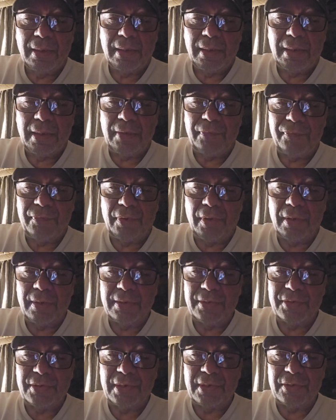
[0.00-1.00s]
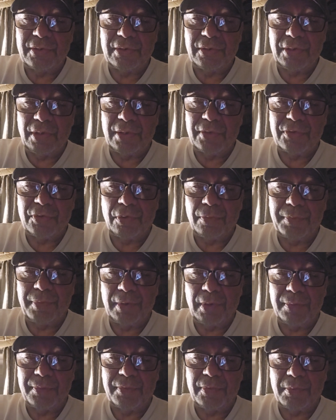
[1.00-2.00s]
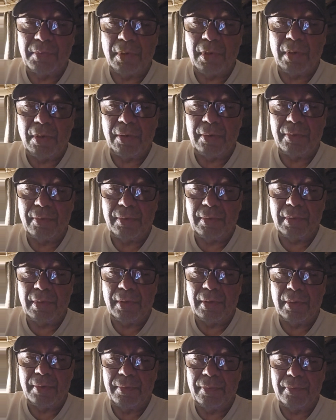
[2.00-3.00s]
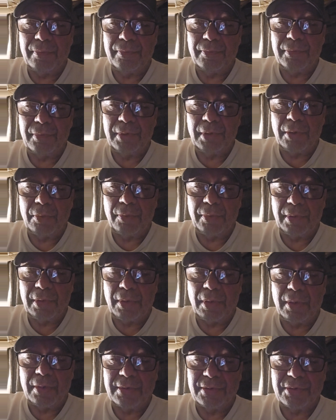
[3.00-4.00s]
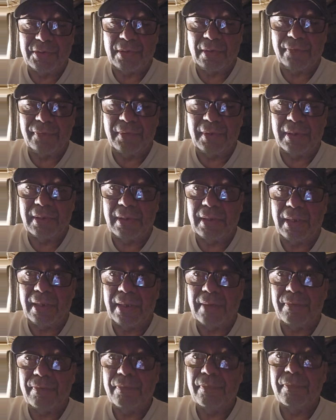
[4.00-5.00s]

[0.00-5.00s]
if hunting season does open up tomorrow, you know, with guns and stuff like that,